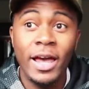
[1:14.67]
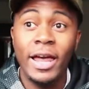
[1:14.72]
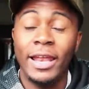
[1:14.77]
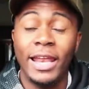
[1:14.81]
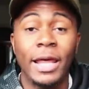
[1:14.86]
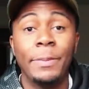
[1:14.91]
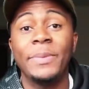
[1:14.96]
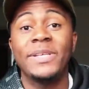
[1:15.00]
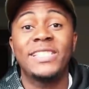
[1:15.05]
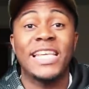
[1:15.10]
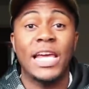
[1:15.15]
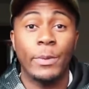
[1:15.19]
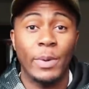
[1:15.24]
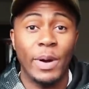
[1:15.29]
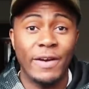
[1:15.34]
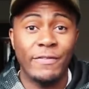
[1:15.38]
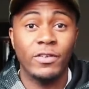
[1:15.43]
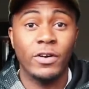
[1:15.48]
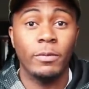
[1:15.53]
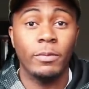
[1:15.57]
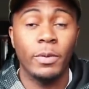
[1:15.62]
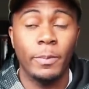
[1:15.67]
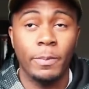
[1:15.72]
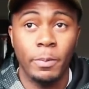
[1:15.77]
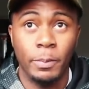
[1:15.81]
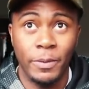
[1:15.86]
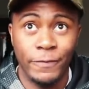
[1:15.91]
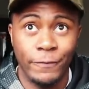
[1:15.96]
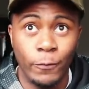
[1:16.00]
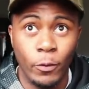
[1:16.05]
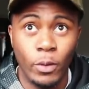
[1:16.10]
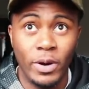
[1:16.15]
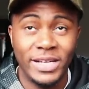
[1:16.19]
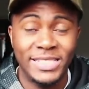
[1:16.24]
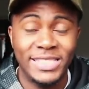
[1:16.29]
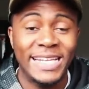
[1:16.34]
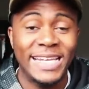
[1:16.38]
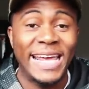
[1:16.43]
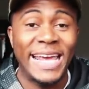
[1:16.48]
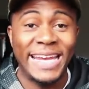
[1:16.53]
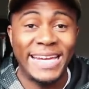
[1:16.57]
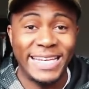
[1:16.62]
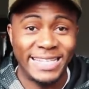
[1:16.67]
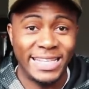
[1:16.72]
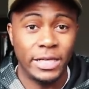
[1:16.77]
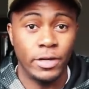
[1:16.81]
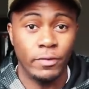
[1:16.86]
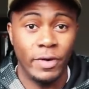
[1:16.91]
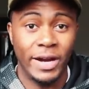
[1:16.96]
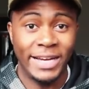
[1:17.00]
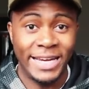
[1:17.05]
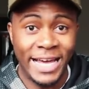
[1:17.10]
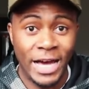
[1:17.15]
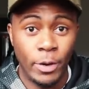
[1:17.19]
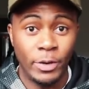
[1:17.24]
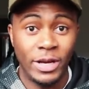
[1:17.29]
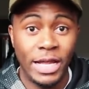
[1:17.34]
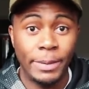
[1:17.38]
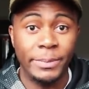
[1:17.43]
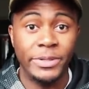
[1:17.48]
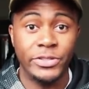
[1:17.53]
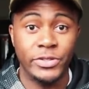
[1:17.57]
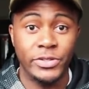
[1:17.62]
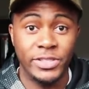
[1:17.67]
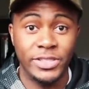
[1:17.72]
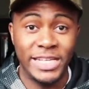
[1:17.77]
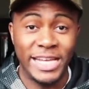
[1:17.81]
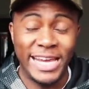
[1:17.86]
Let me say whatever I'm a, before I say anything right now, let me just